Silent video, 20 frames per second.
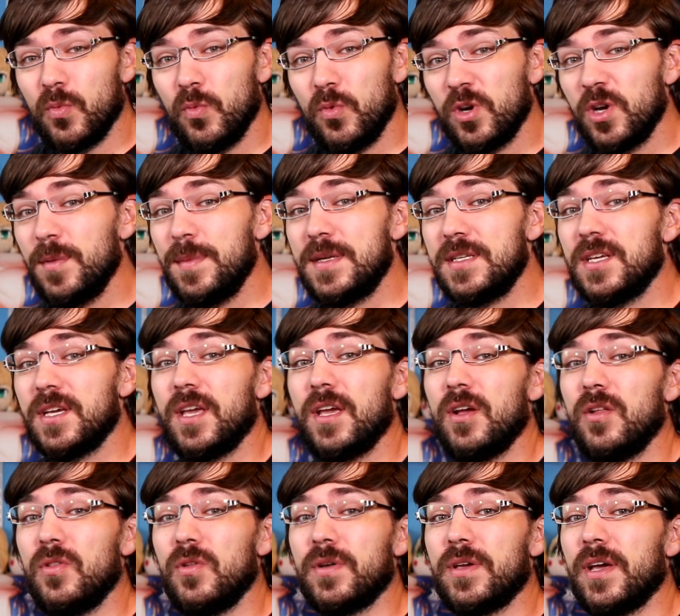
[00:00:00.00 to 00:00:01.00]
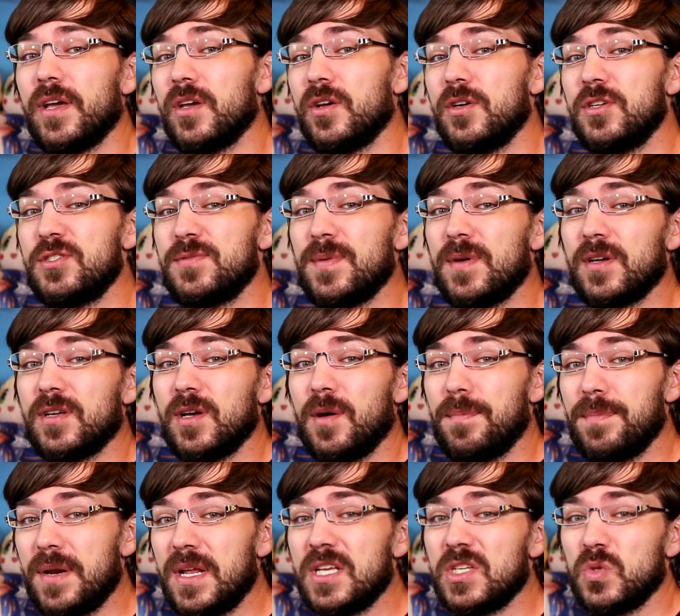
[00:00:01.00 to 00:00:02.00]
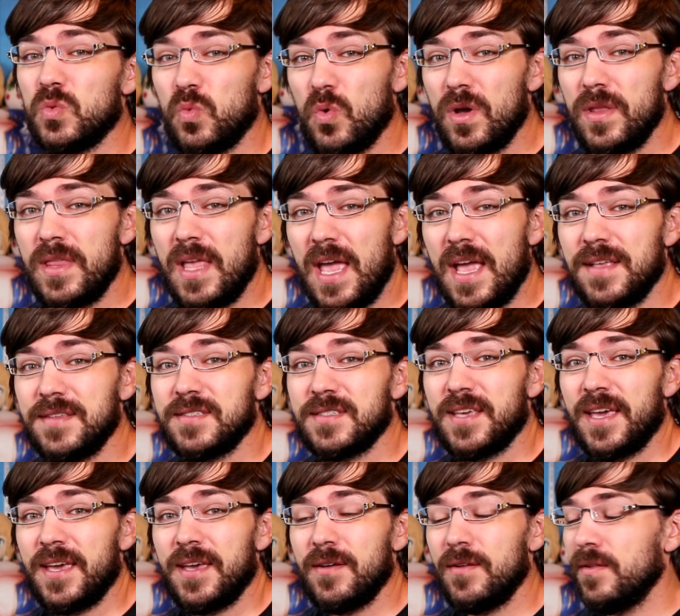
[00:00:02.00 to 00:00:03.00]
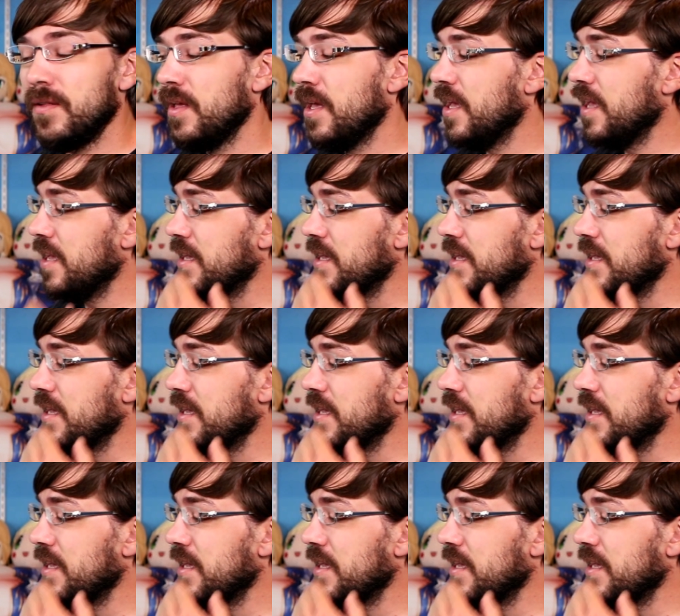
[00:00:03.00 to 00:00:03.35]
we're going to be taking a look at Goodsmall Company's 1/8 scale